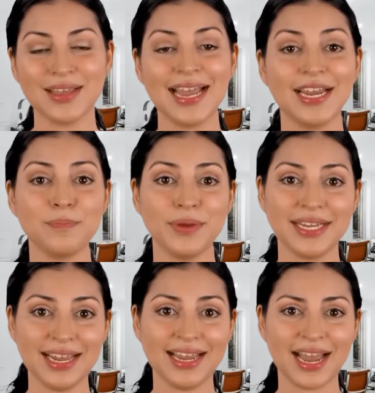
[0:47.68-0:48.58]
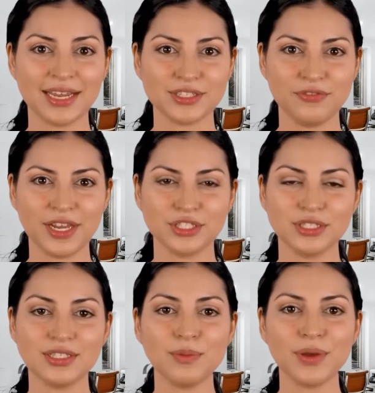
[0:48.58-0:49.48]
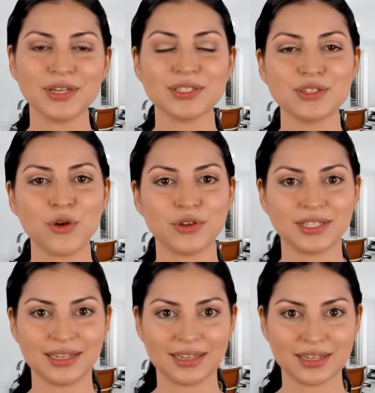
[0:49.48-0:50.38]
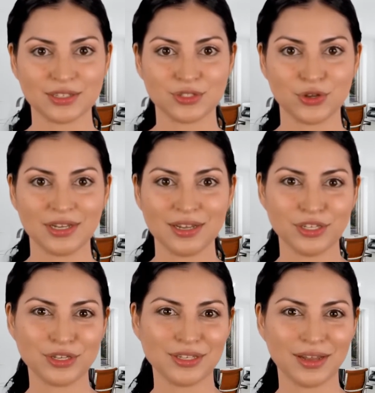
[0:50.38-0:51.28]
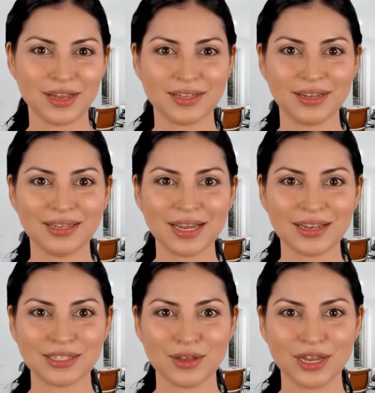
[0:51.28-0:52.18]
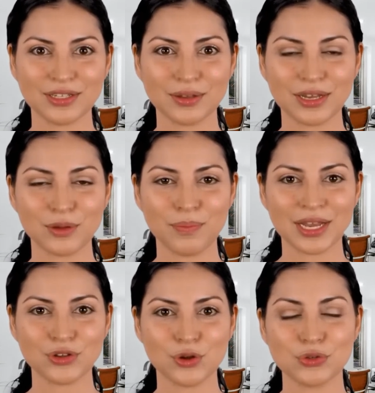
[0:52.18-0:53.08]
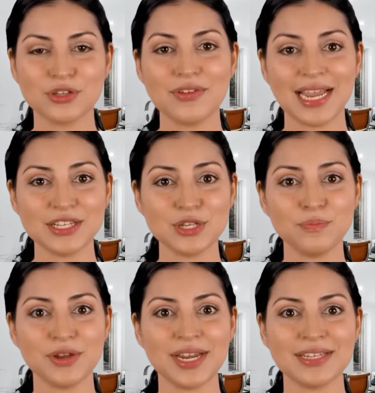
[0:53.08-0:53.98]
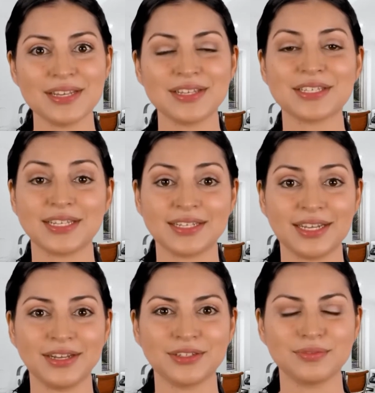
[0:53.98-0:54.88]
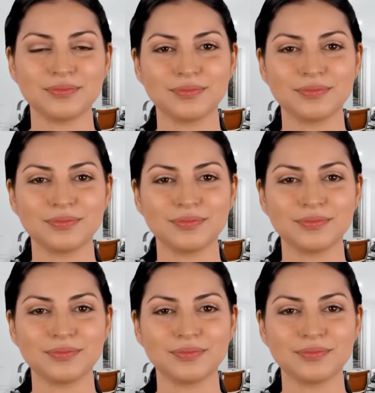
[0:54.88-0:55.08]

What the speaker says: AMPK activation suppresses oxidative stress-induced senescence that is known to be the main cause of aging-related diseases.